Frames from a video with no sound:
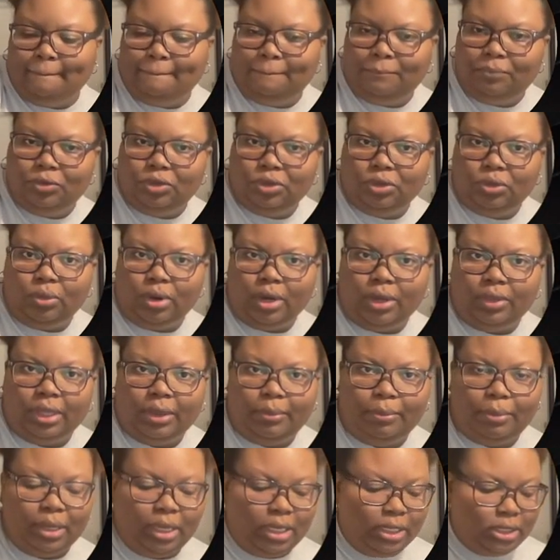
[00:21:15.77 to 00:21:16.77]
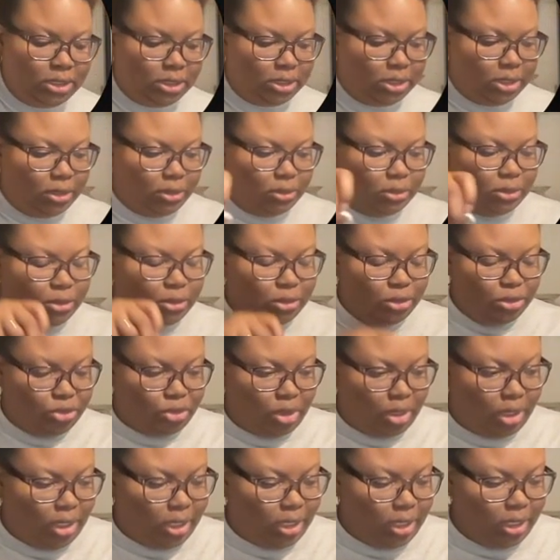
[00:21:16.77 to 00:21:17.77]
So while that page is still
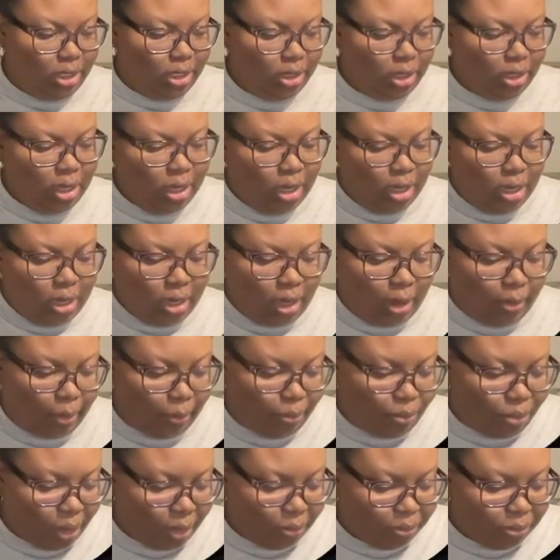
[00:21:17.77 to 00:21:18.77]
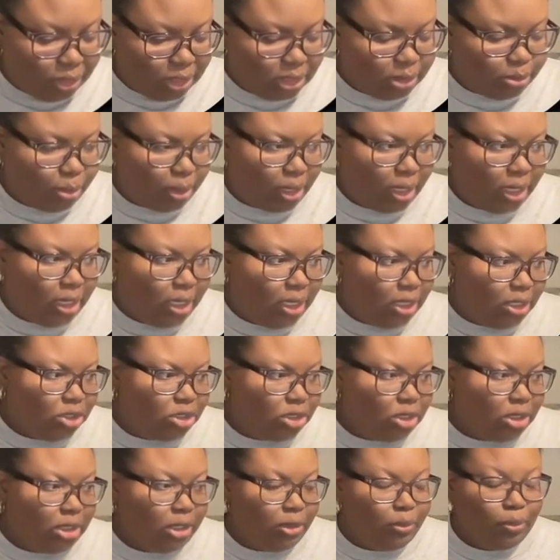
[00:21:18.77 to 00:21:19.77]
drying, I'm gonna prep this
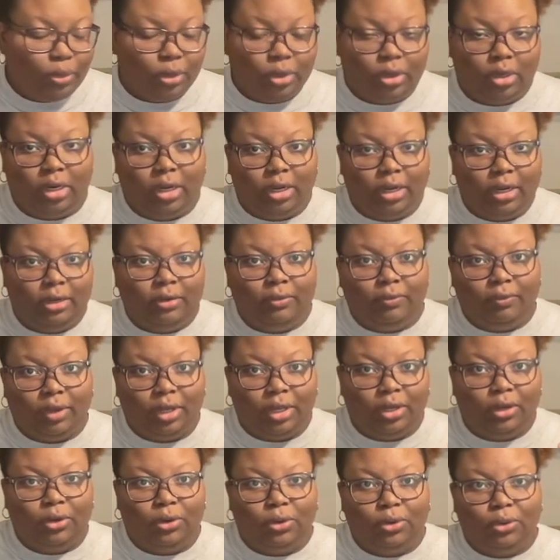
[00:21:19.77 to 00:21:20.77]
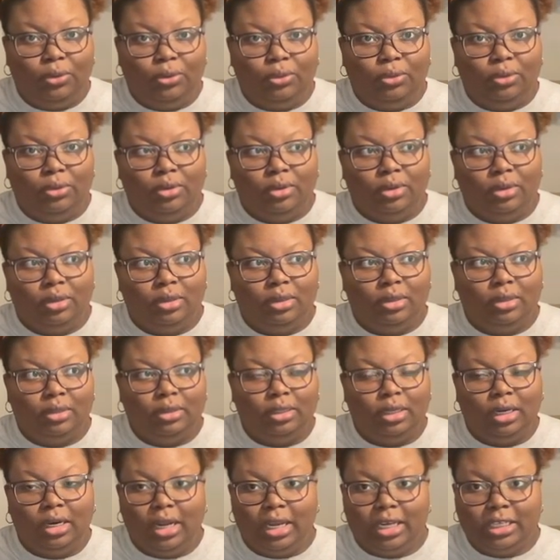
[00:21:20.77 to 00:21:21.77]
page and then we're gonna unveil
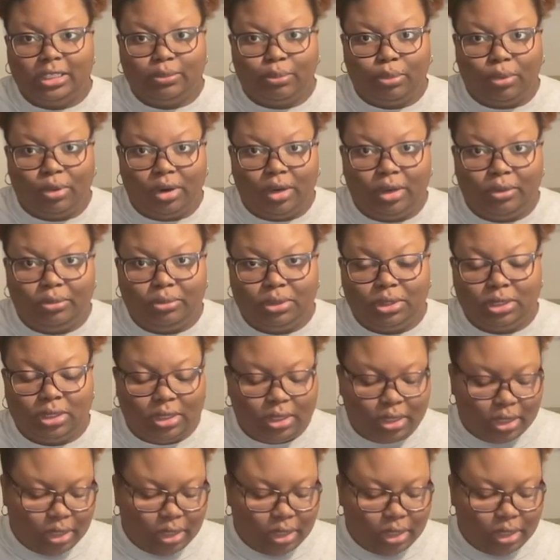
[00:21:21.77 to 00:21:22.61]
the next prompt.